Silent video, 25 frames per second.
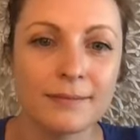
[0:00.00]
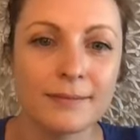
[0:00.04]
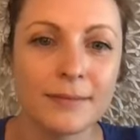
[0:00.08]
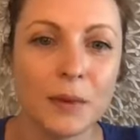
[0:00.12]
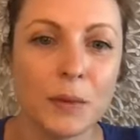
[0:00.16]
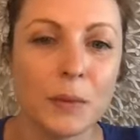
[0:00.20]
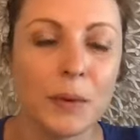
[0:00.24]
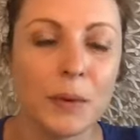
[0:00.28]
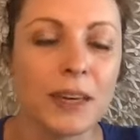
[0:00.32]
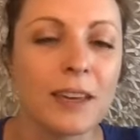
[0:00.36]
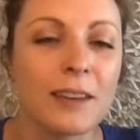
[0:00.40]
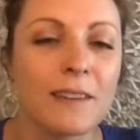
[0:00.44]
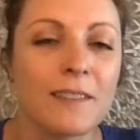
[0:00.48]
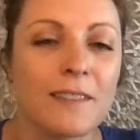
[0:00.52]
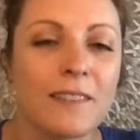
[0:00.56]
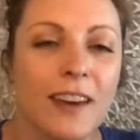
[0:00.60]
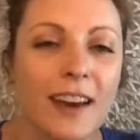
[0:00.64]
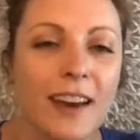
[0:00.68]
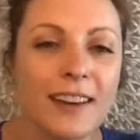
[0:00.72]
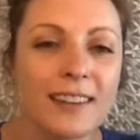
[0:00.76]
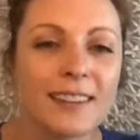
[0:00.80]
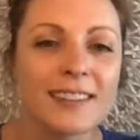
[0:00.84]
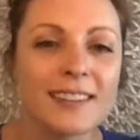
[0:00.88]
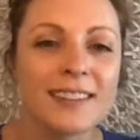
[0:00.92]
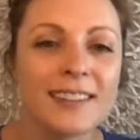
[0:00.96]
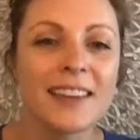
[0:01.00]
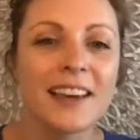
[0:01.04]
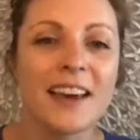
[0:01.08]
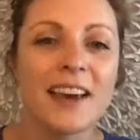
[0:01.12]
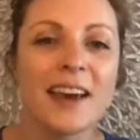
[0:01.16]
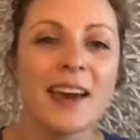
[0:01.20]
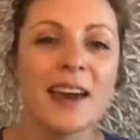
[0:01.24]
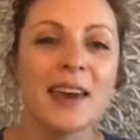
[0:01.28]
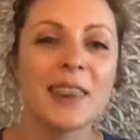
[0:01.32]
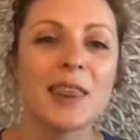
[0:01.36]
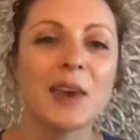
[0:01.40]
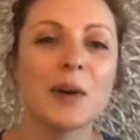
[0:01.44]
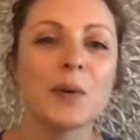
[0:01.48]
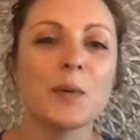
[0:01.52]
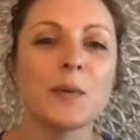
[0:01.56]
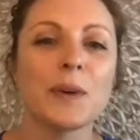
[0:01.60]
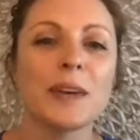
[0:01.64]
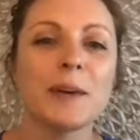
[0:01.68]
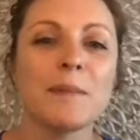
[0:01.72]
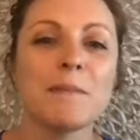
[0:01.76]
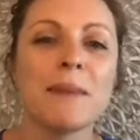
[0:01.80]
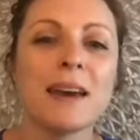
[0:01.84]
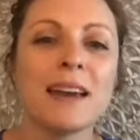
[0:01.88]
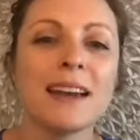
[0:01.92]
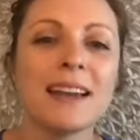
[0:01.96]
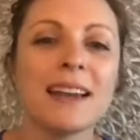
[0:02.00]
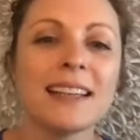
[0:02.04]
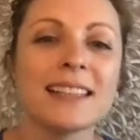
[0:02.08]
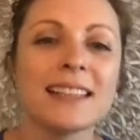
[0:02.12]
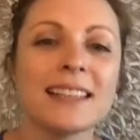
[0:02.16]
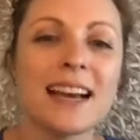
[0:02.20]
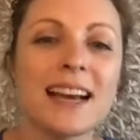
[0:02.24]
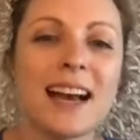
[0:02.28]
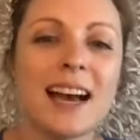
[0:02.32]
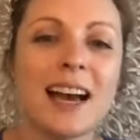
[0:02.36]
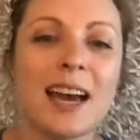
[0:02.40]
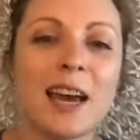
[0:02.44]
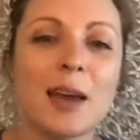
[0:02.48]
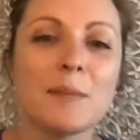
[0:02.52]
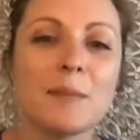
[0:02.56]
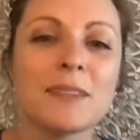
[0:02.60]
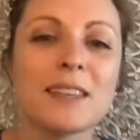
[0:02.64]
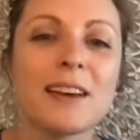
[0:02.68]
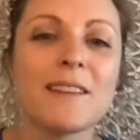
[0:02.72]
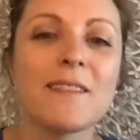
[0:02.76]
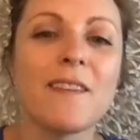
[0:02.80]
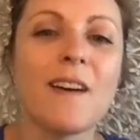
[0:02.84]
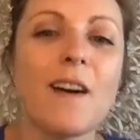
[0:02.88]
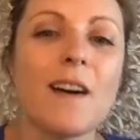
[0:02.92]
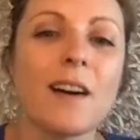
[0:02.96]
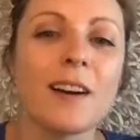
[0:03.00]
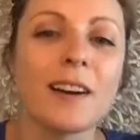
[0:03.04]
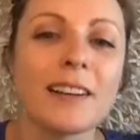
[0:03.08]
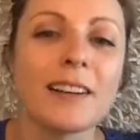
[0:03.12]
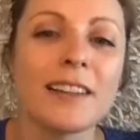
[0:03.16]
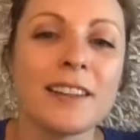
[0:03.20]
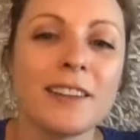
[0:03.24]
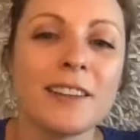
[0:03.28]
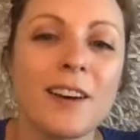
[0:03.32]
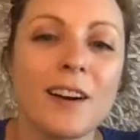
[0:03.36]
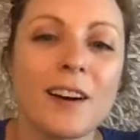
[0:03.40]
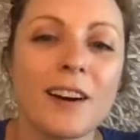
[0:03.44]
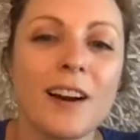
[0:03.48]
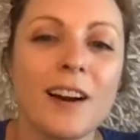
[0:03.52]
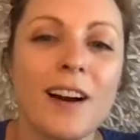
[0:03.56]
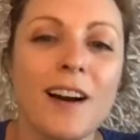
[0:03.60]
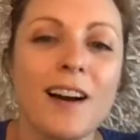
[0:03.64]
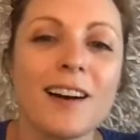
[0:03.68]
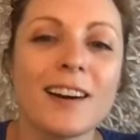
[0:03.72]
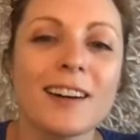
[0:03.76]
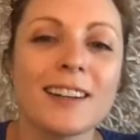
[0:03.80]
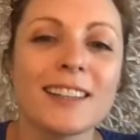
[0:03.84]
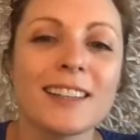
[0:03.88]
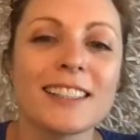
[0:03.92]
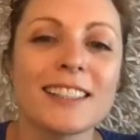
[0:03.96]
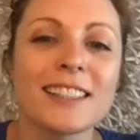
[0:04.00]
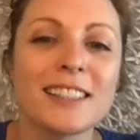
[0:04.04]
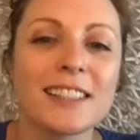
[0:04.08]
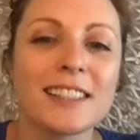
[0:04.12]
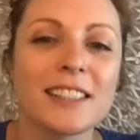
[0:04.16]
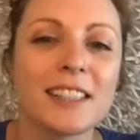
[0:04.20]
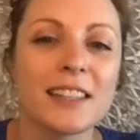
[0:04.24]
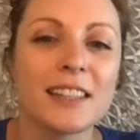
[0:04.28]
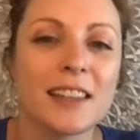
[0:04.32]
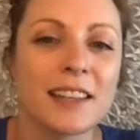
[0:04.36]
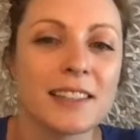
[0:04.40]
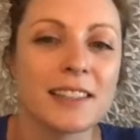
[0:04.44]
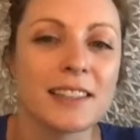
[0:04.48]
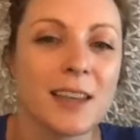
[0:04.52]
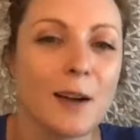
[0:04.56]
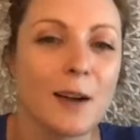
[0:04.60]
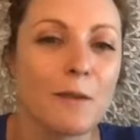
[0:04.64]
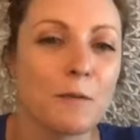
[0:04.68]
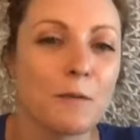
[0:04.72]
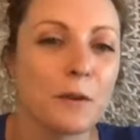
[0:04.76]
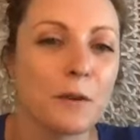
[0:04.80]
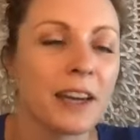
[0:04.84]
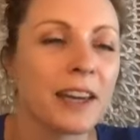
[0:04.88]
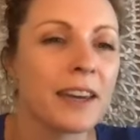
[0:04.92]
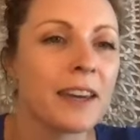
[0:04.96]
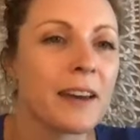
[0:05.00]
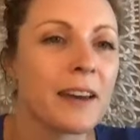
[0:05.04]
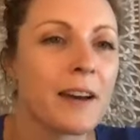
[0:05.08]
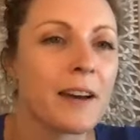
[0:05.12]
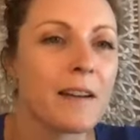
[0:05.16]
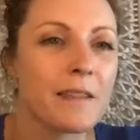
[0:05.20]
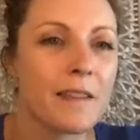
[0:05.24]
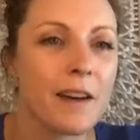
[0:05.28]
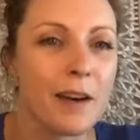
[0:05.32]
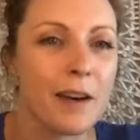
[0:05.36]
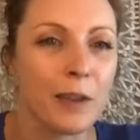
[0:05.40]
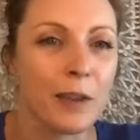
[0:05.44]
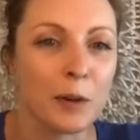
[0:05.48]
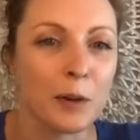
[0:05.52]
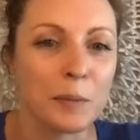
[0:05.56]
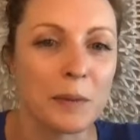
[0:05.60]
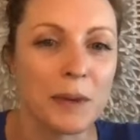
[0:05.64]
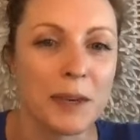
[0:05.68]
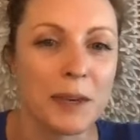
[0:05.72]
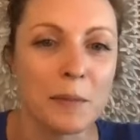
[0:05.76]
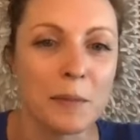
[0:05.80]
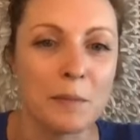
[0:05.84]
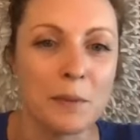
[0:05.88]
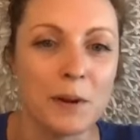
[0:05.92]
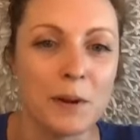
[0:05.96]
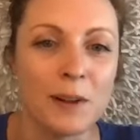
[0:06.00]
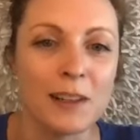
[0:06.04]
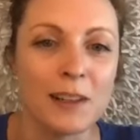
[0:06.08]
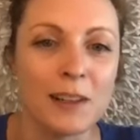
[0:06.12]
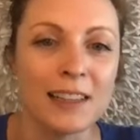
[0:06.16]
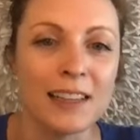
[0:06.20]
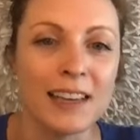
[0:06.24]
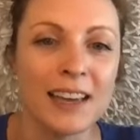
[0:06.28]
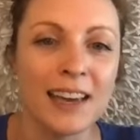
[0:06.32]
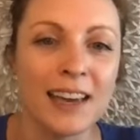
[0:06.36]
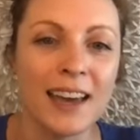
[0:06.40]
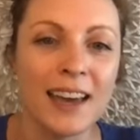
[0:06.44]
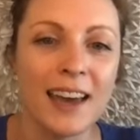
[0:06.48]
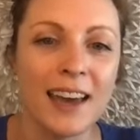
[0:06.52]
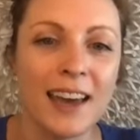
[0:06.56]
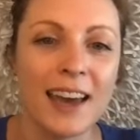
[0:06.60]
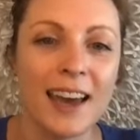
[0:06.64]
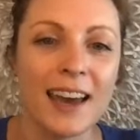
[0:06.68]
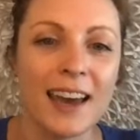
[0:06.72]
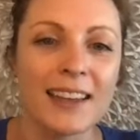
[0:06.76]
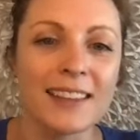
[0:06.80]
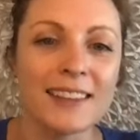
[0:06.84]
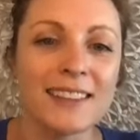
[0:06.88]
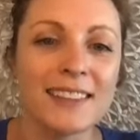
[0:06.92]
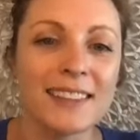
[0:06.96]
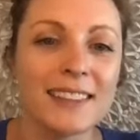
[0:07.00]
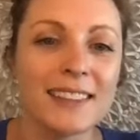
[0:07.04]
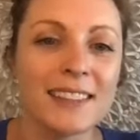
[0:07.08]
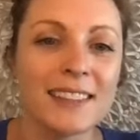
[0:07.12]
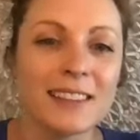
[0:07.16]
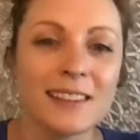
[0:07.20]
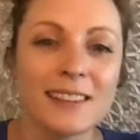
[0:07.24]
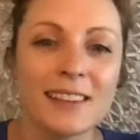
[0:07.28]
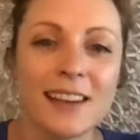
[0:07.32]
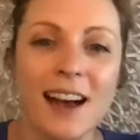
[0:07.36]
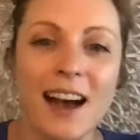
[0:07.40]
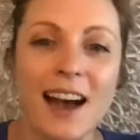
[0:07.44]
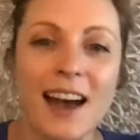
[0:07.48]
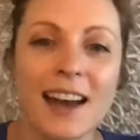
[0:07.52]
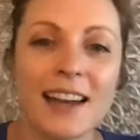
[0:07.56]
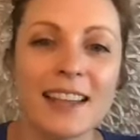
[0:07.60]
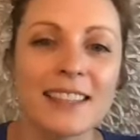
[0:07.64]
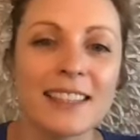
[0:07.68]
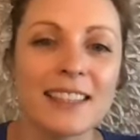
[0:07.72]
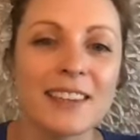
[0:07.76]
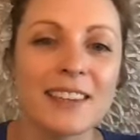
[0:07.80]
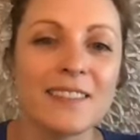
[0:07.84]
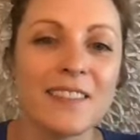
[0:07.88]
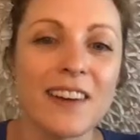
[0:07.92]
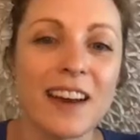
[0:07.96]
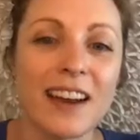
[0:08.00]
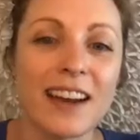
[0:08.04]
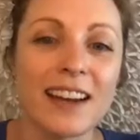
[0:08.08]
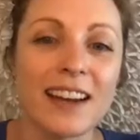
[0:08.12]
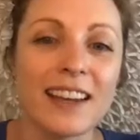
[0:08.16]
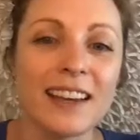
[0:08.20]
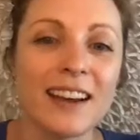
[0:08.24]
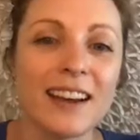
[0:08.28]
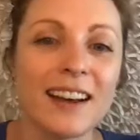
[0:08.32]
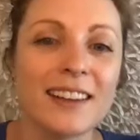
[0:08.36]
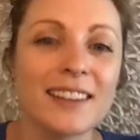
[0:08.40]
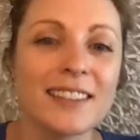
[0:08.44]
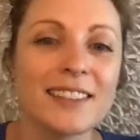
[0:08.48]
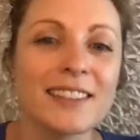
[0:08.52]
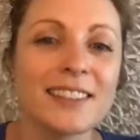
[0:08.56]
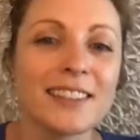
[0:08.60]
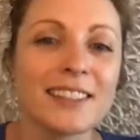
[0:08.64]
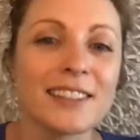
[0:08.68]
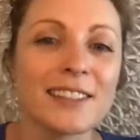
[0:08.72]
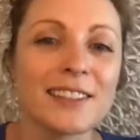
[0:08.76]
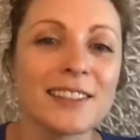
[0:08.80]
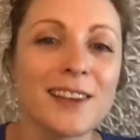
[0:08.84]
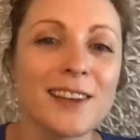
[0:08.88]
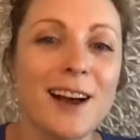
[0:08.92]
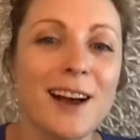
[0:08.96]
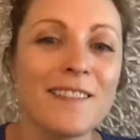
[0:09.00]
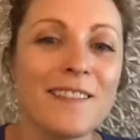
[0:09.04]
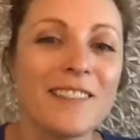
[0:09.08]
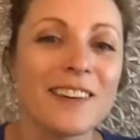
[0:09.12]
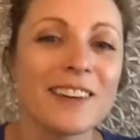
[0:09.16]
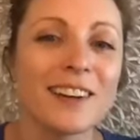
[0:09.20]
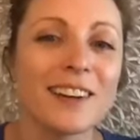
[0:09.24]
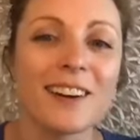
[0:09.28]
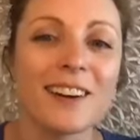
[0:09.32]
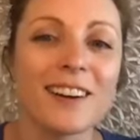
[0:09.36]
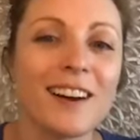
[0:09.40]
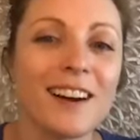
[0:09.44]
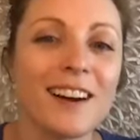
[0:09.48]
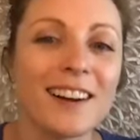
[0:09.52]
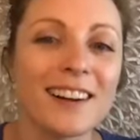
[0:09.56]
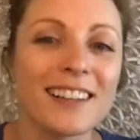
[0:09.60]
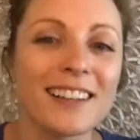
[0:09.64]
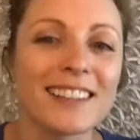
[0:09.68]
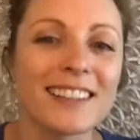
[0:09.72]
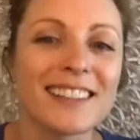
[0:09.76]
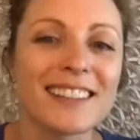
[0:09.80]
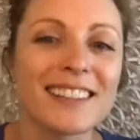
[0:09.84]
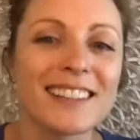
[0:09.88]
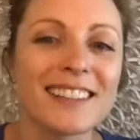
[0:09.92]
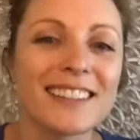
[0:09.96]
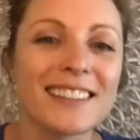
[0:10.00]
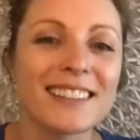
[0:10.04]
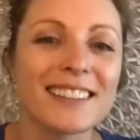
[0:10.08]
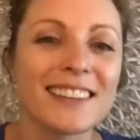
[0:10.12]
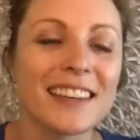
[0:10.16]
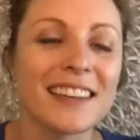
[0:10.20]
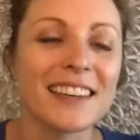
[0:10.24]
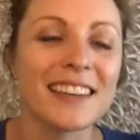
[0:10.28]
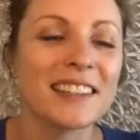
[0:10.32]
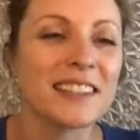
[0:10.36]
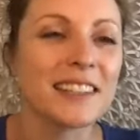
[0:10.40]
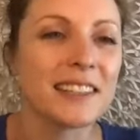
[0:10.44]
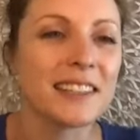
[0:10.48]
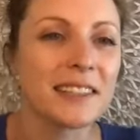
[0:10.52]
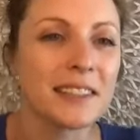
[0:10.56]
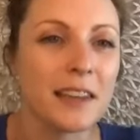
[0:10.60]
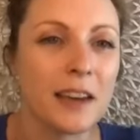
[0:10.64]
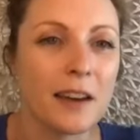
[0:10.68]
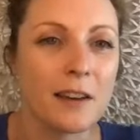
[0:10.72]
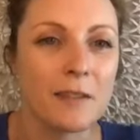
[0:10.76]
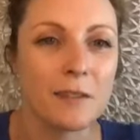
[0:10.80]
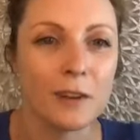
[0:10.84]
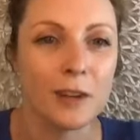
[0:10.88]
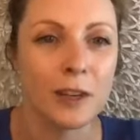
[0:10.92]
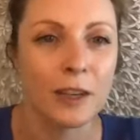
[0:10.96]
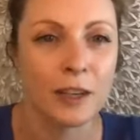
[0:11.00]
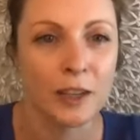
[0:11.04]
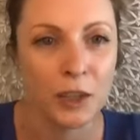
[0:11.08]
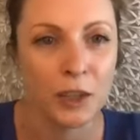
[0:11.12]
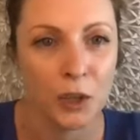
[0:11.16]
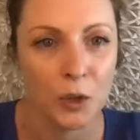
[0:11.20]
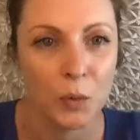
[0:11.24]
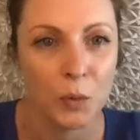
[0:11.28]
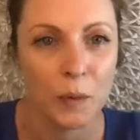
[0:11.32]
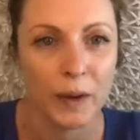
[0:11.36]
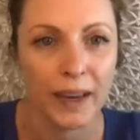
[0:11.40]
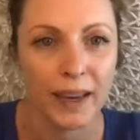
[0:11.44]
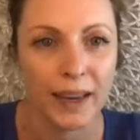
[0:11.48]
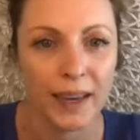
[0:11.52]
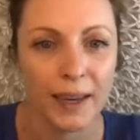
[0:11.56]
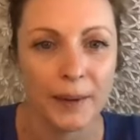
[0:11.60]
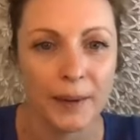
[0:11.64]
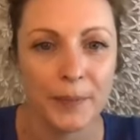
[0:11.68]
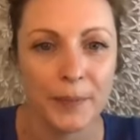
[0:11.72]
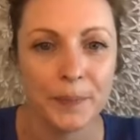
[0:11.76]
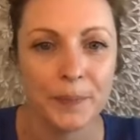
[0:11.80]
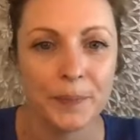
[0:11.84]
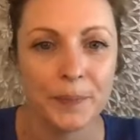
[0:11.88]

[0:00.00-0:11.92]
We confess that we many times have hardened our hearts to the suffering of other people. And still God is inviting us to soften our hearts and to discover a new way.